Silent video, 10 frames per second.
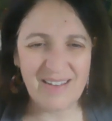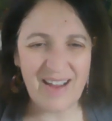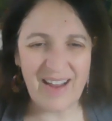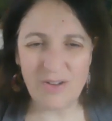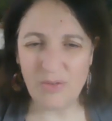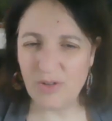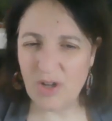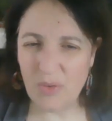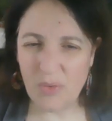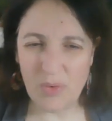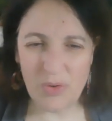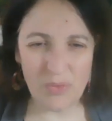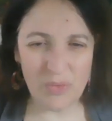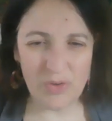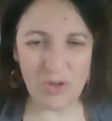I don't know
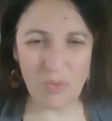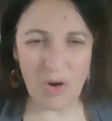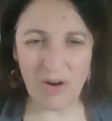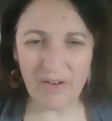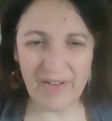who you are,